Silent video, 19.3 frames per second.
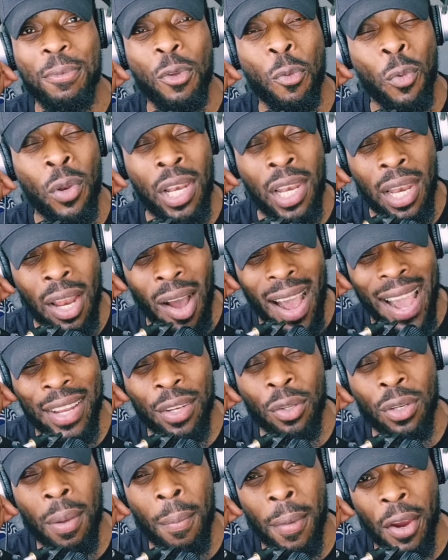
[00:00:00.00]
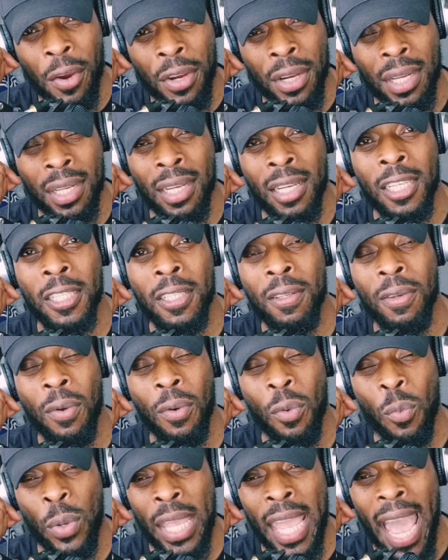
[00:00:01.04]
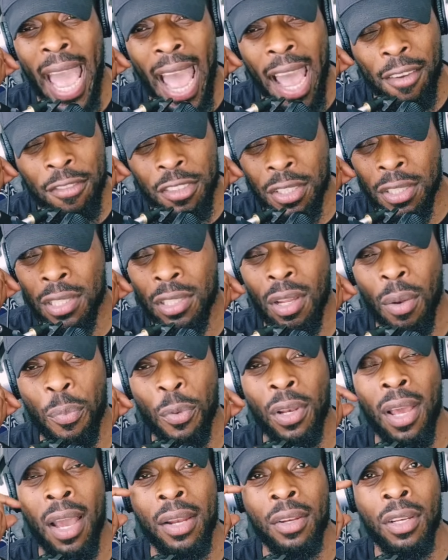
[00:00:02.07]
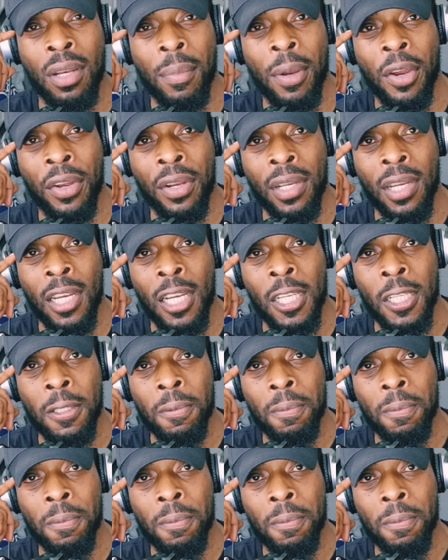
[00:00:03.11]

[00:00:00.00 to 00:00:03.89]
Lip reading: relying on America. We have to stop relying on America.